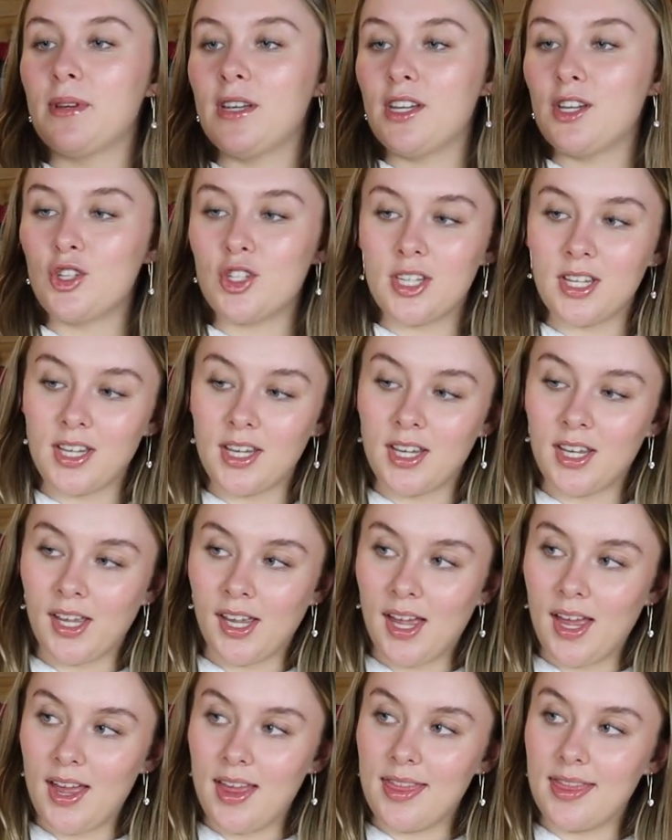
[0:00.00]
be using
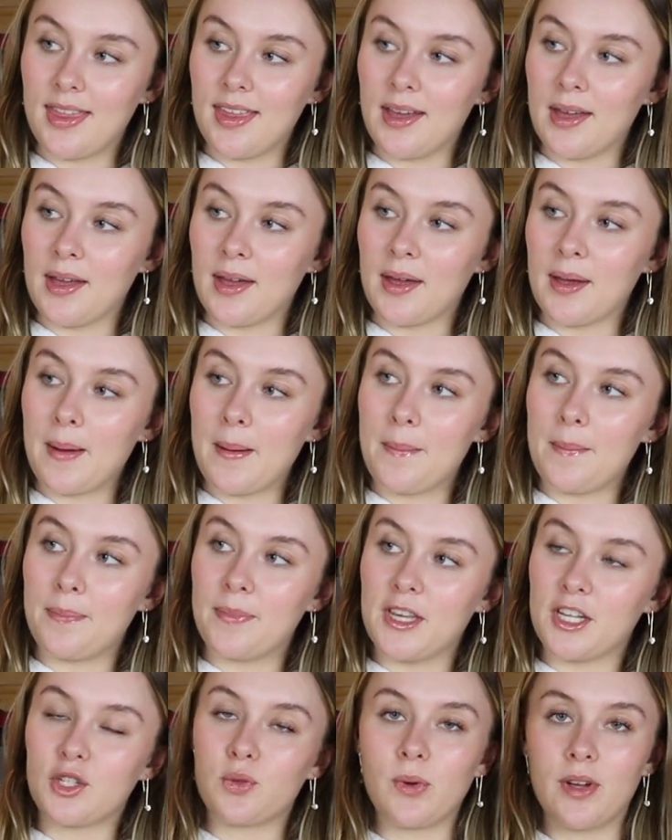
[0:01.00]

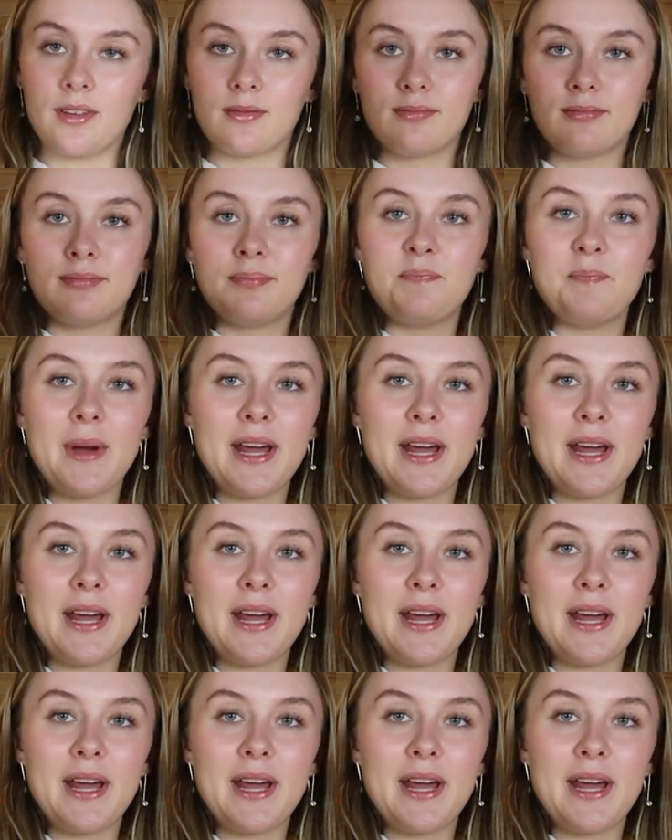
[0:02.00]
this one,